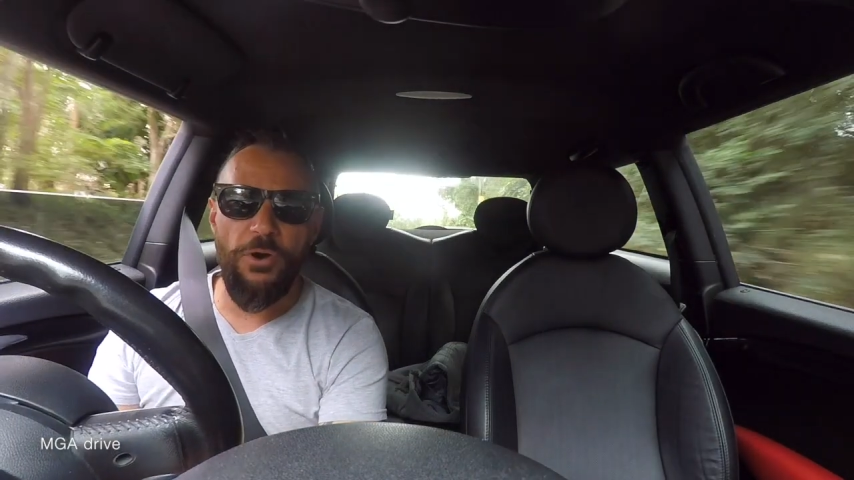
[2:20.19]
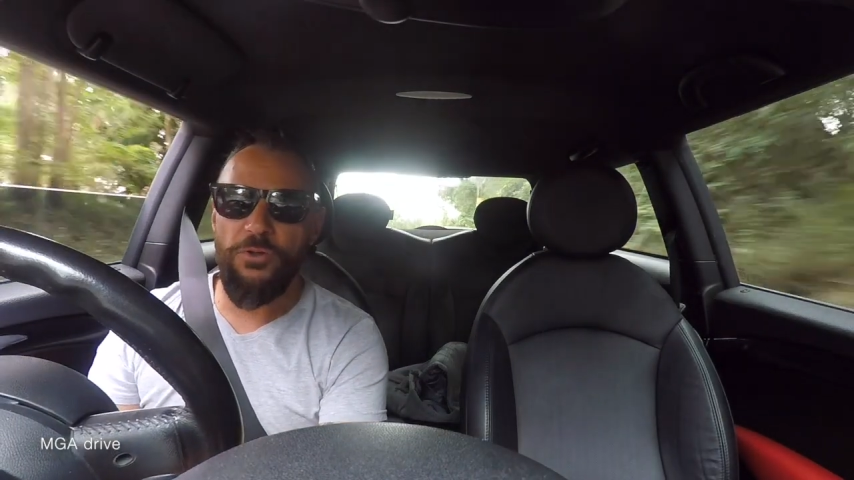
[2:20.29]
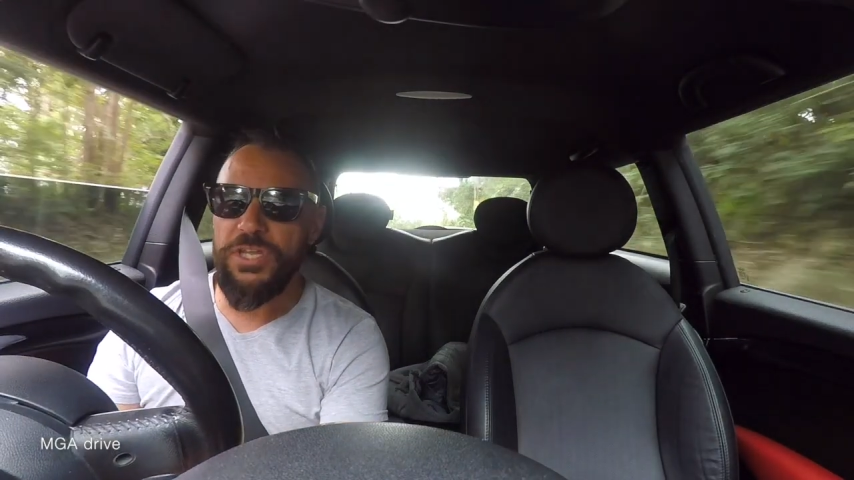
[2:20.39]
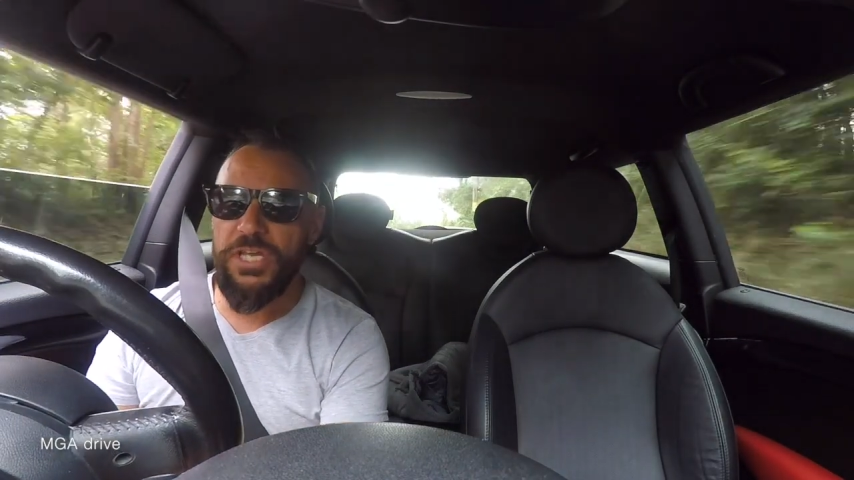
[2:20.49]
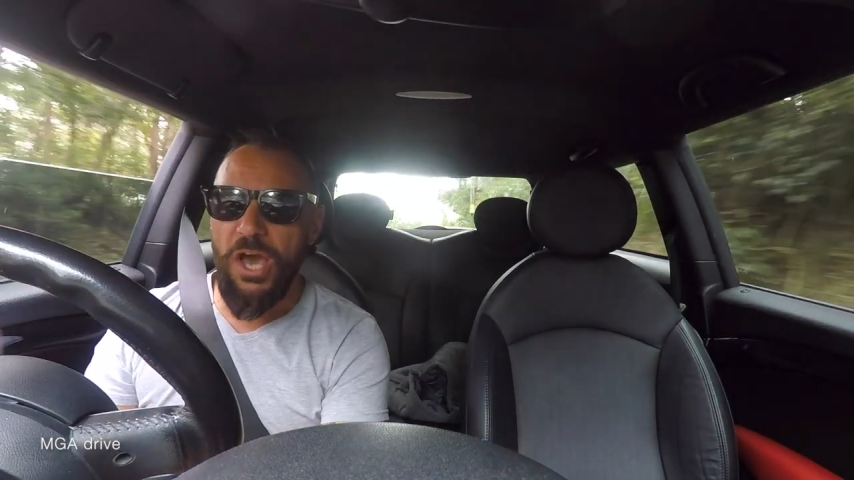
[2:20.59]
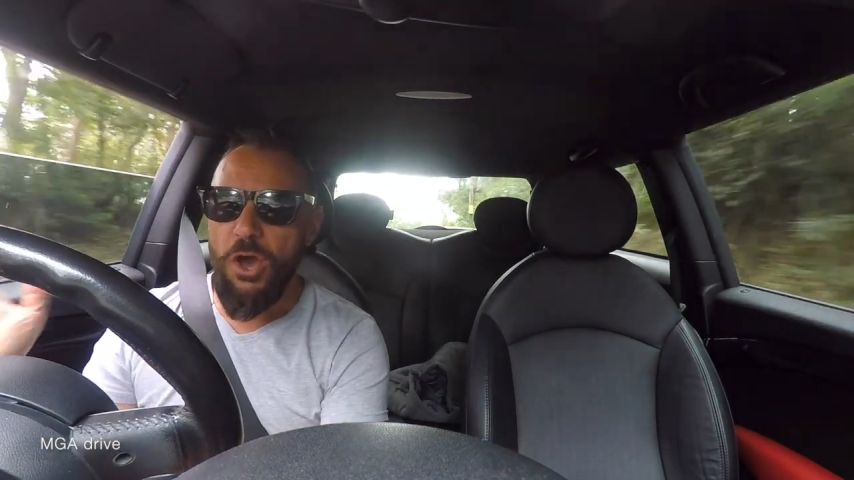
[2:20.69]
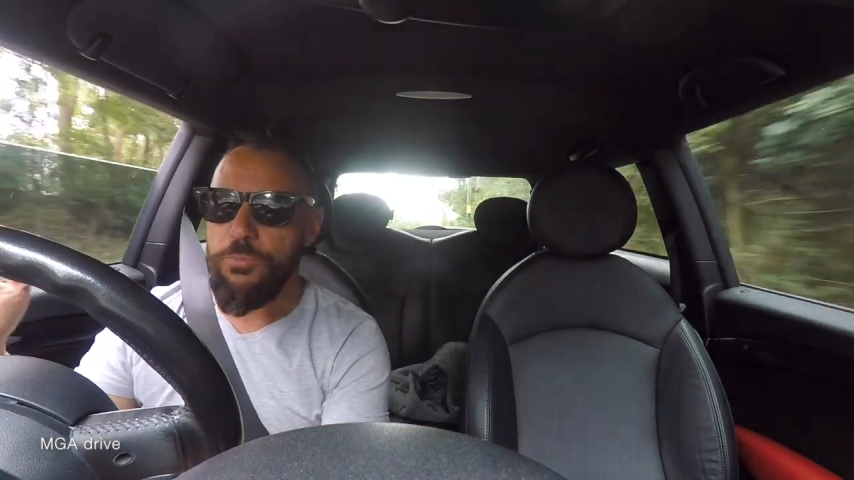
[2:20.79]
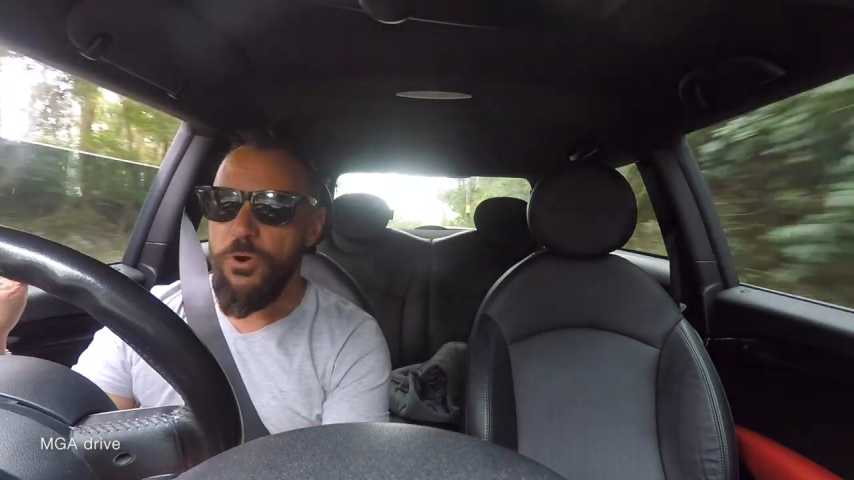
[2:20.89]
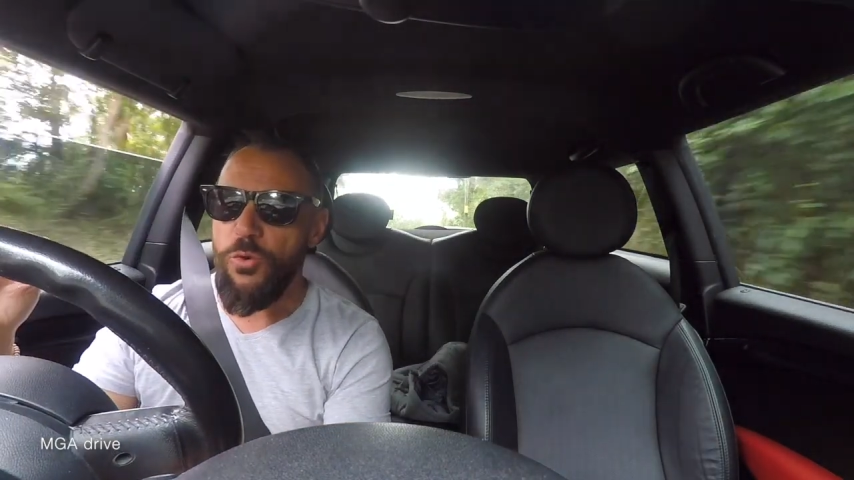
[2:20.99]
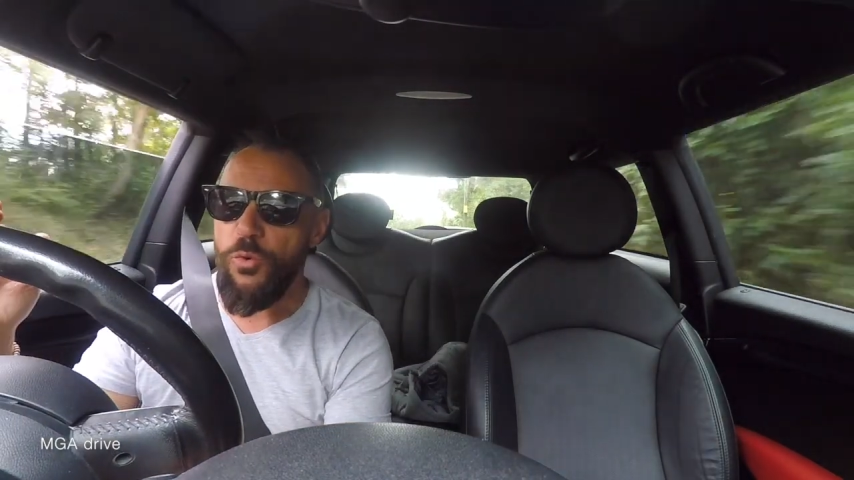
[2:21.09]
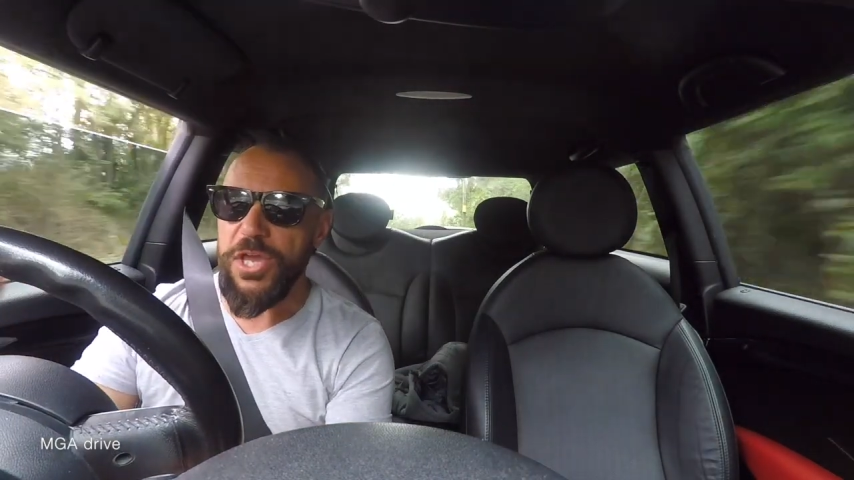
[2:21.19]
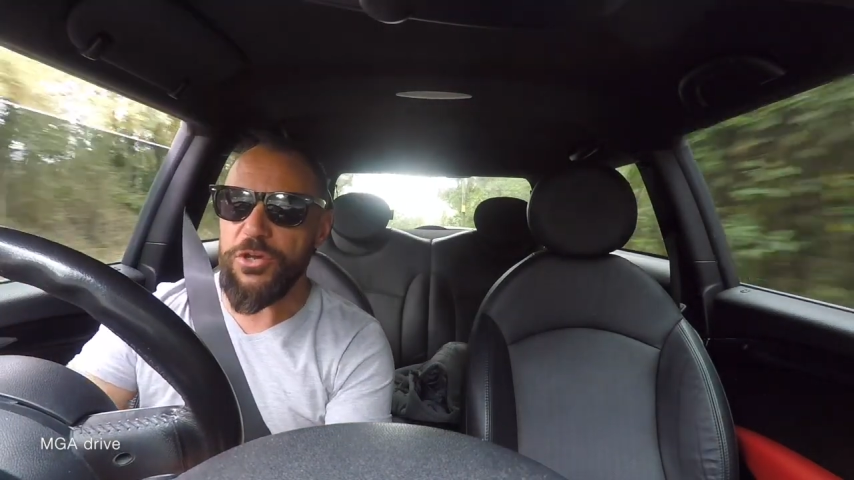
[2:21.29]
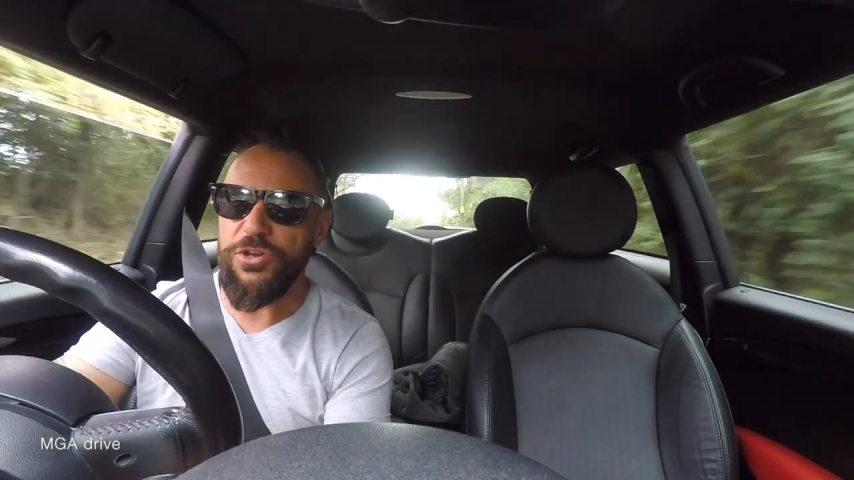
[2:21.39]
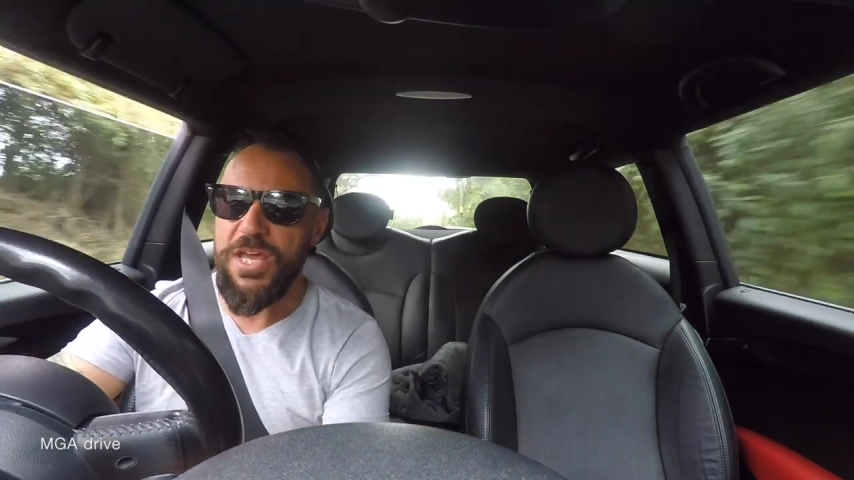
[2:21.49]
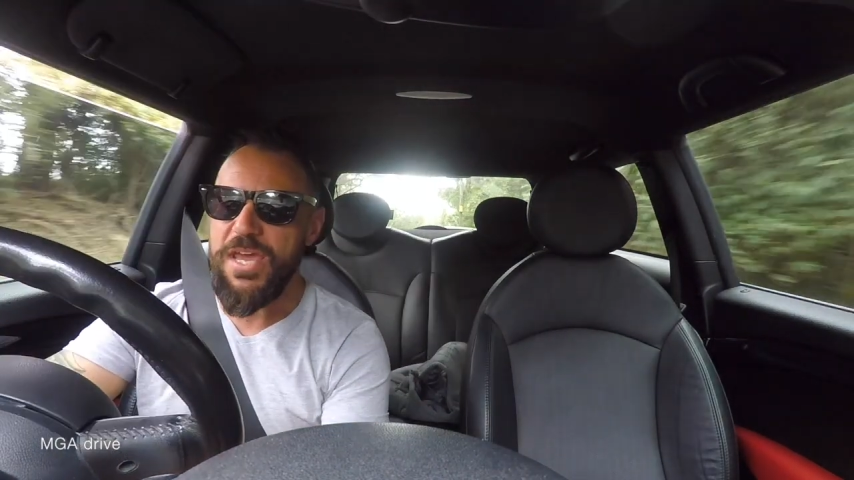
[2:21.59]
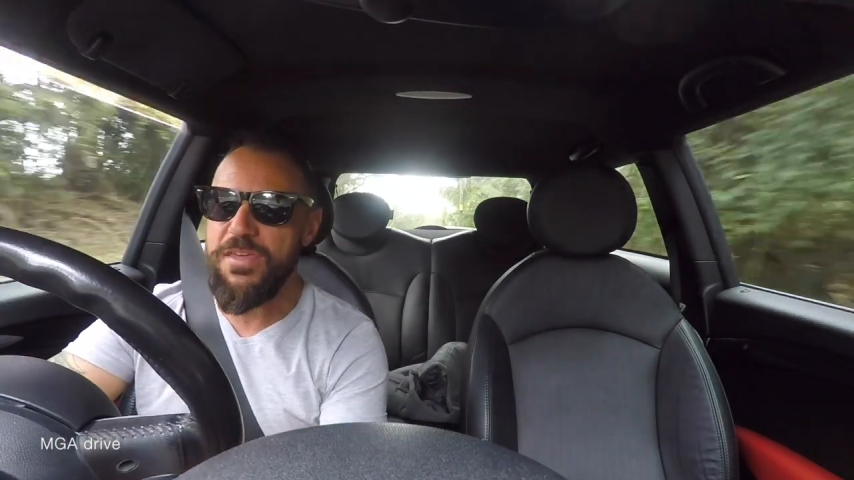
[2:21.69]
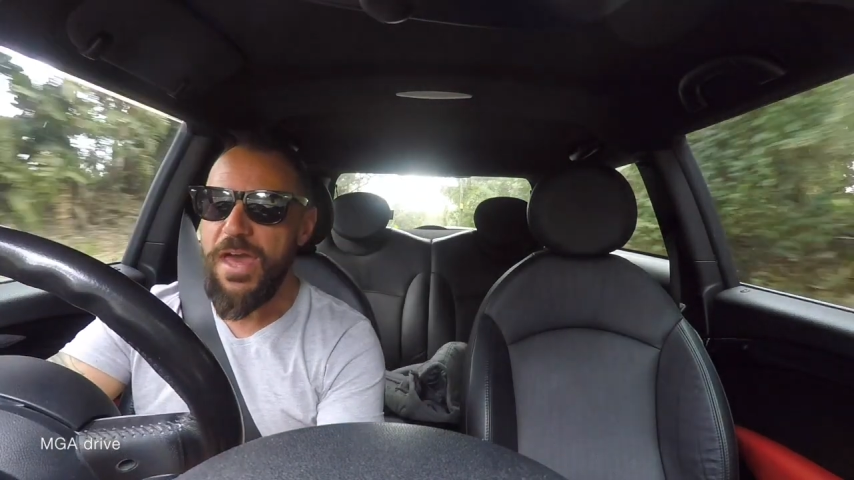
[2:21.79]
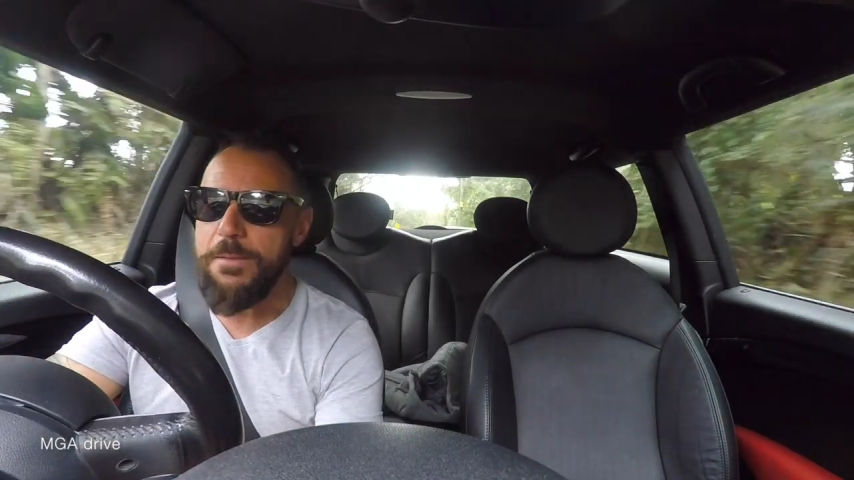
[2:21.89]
on the GoPro where you could hear that